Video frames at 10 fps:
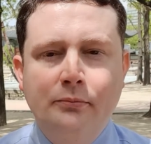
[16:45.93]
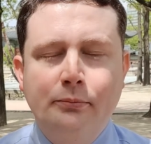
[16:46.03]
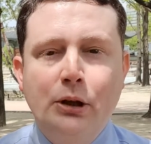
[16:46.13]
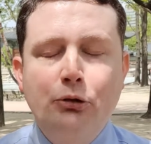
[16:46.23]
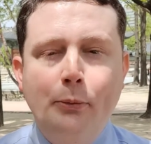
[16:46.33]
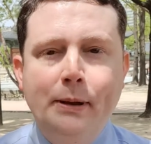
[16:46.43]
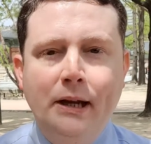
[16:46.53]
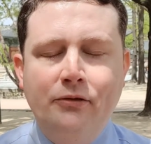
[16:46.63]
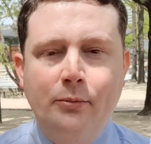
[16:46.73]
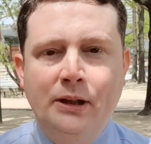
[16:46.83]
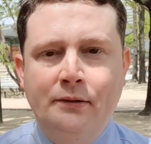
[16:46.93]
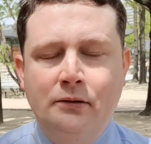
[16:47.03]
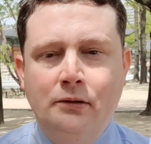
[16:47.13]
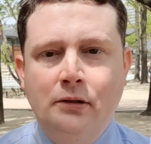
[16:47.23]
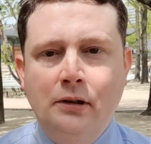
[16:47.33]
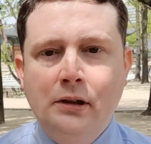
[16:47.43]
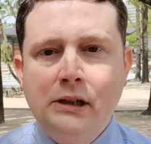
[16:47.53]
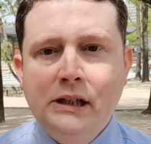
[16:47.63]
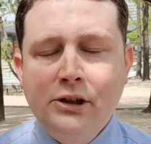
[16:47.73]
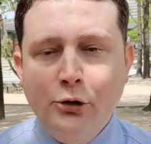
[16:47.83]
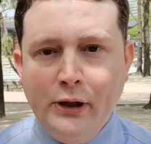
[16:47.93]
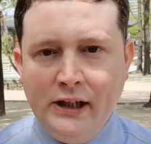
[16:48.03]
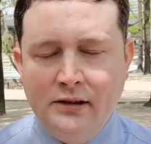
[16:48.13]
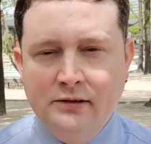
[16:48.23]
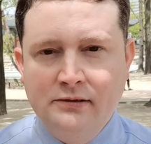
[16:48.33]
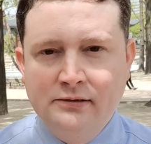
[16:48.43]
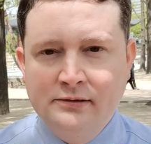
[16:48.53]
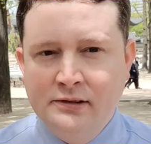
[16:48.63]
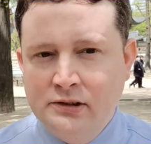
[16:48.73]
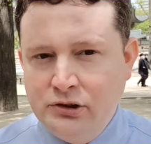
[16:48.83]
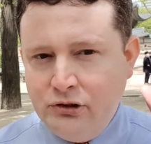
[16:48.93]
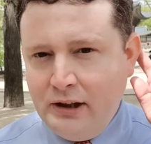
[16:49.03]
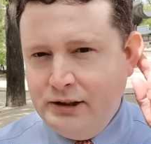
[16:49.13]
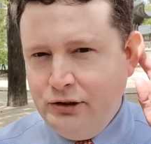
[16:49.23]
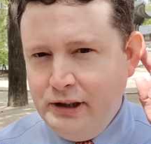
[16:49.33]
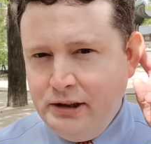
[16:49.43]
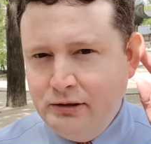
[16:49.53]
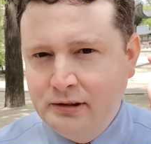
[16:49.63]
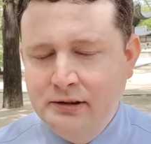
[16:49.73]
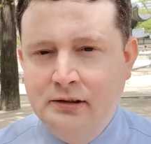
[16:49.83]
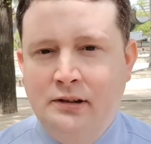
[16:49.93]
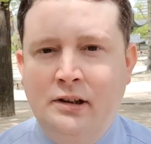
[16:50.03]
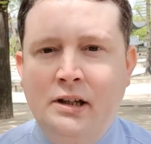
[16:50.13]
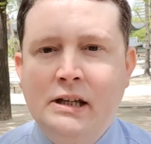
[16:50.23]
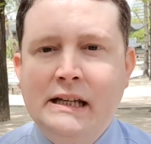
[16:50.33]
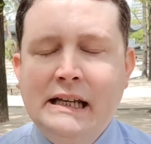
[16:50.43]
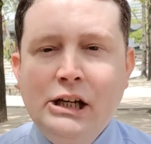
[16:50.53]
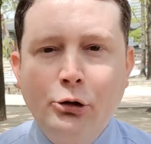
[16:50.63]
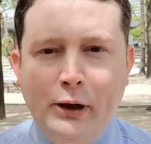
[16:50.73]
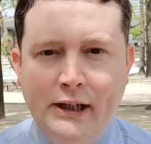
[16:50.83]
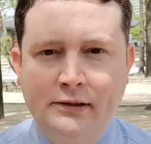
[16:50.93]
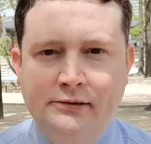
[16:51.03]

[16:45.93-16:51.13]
Please repeat after me. Eerie. Just like your ear. Eerie.